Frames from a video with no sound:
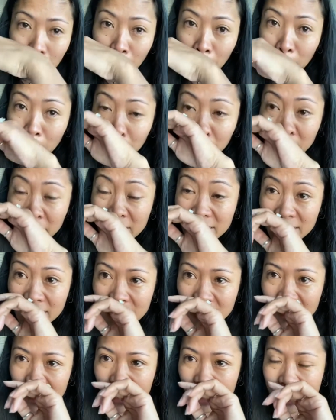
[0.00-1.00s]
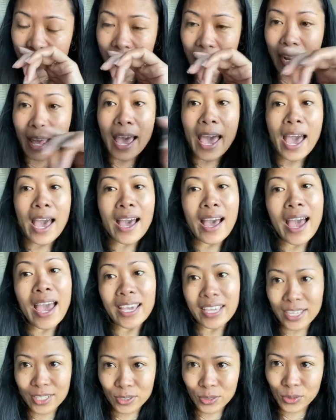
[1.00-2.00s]
messages that
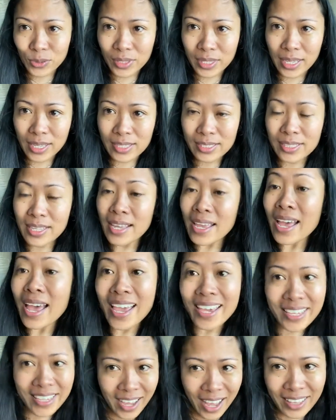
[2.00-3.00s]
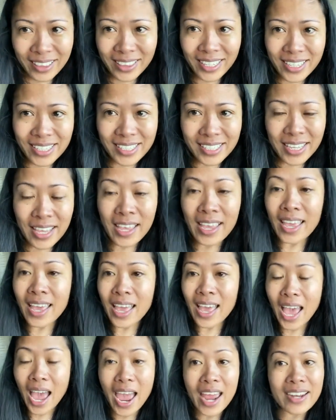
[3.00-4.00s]
I can do this, I got this,
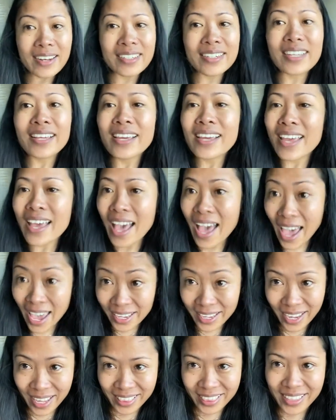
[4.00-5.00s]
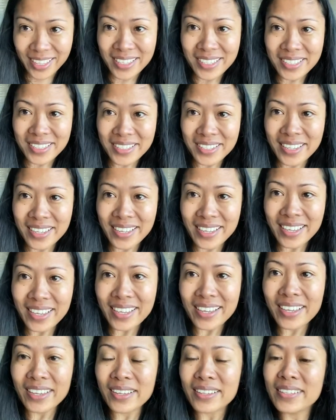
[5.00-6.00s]
and I got this.
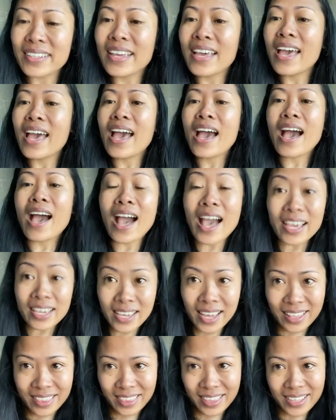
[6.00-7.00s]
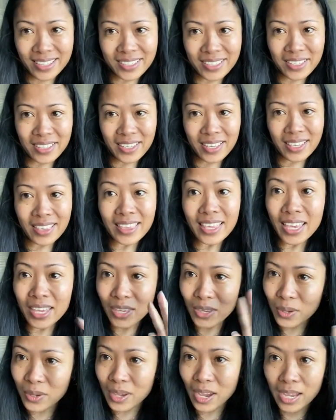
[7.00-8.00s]
I got this.
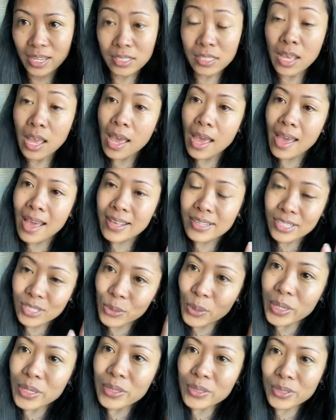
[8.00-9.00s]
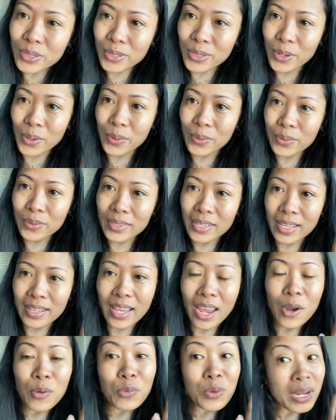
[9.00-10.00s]
Thank you guys. Just want you to know that
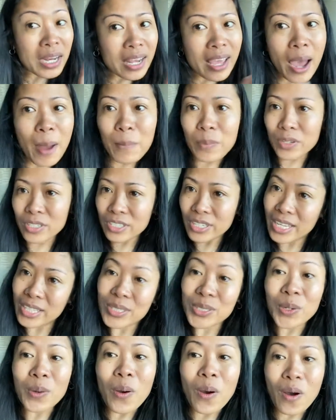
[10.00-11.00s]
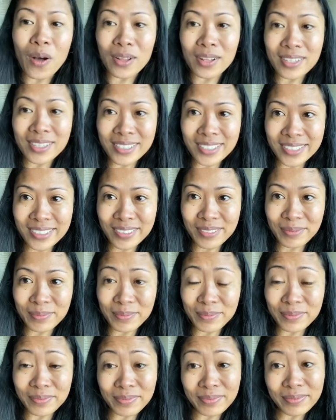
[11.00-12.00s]
I really appreciate you all.
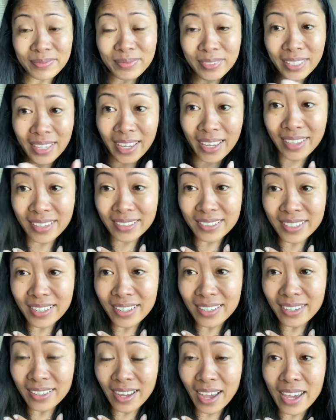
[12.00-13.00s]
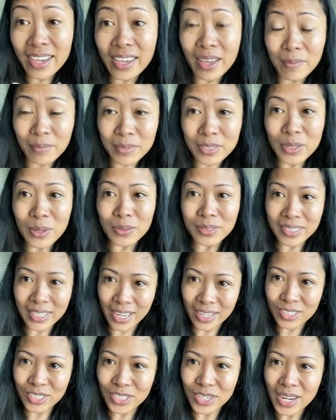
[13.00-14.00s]
And I am so
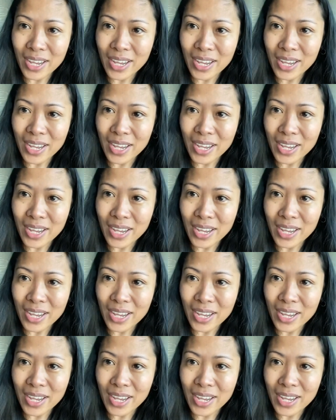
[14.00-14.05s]
touched.